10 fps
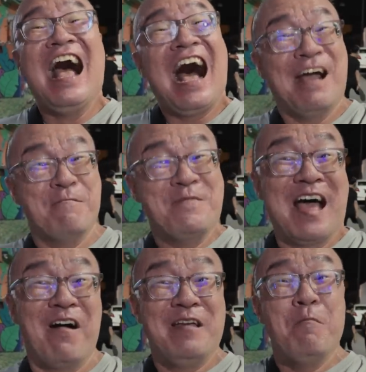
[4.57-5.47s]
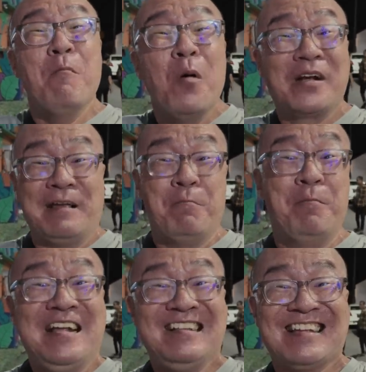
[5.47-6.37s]
I'm now in Bukit
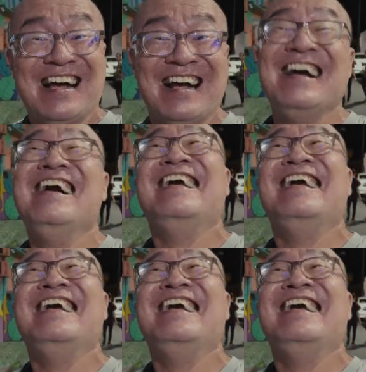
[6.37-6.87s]
Bintang.